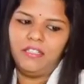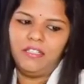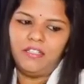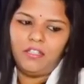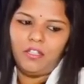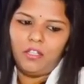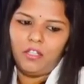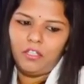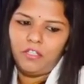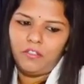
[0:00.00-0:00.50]

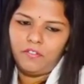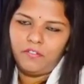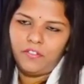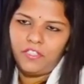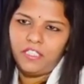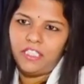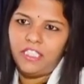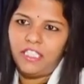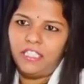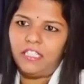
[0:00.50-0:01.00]
All of
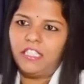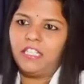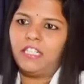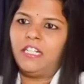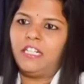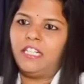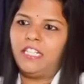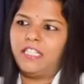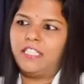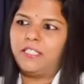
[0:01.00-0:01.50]
us here
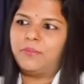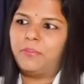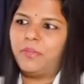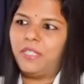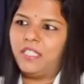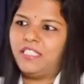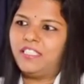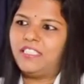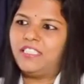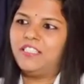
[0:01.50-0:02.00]
are
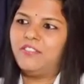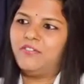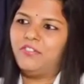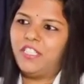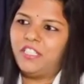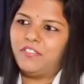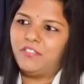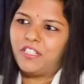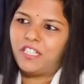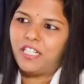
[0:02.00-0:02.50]
experts. We
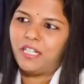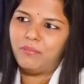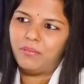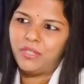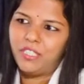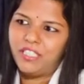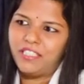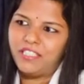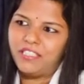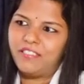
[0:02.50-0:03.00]
have come
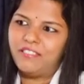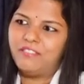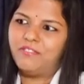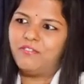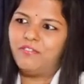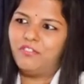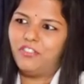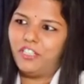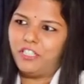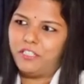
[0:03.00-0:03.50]
here
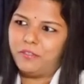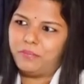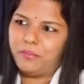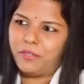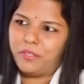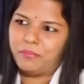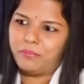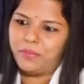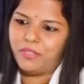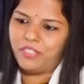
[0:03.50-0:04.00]
for a
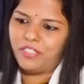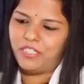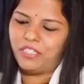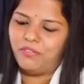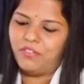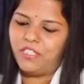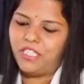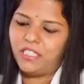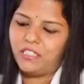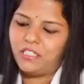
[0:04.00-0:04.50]
purpose.
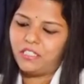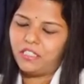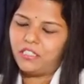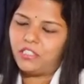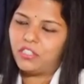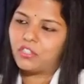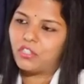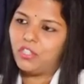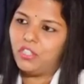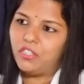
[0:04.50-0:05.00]
We are
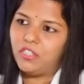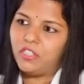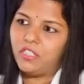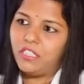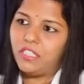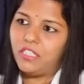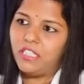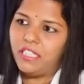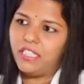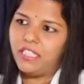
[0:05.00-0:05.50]
just
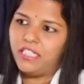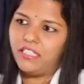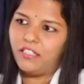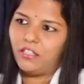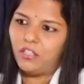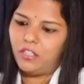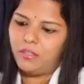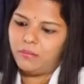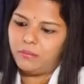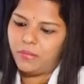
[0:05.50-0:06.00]
concentrating
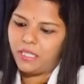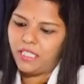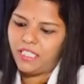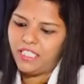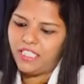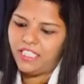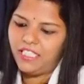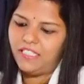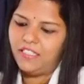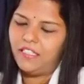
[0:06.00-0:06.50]
on
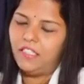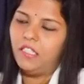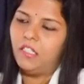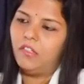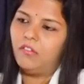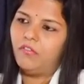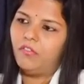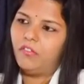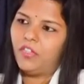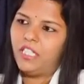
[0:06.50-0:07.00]
money,
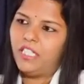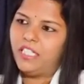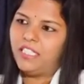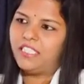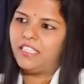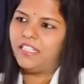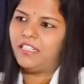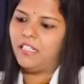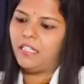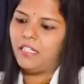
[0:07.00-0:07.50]
wealth
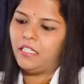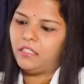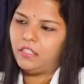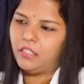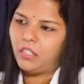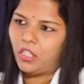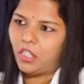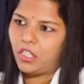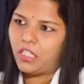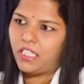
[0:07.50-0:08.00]
and
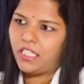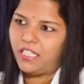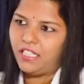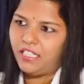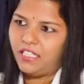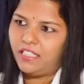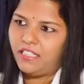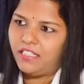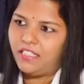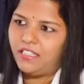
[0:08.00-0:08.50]
not
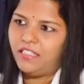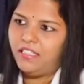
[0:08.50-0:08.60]
health.